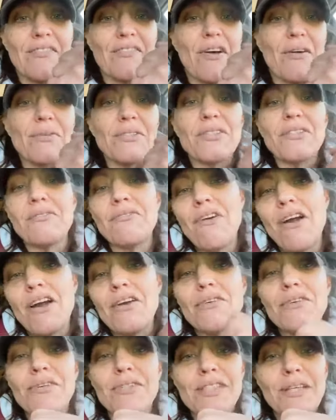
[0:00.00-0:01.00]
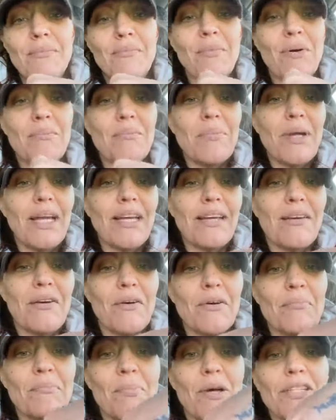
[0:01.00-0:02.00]
If I was to right hook someone, mate,
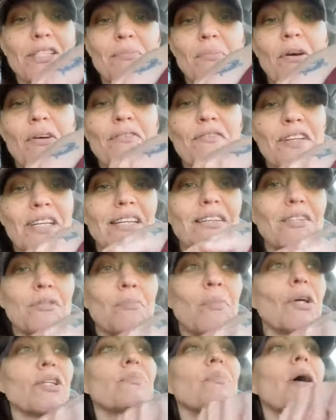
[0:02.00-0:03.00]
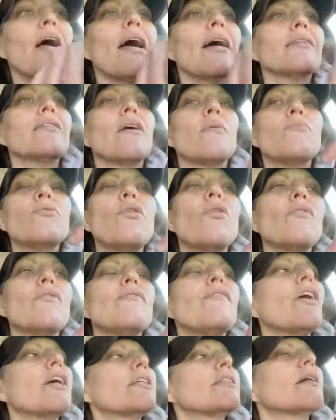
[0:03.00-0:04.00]
I'd bust my fingers, bust my hands. I'm not a
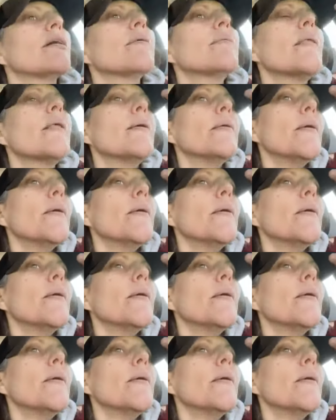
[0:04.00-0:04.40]
fighter.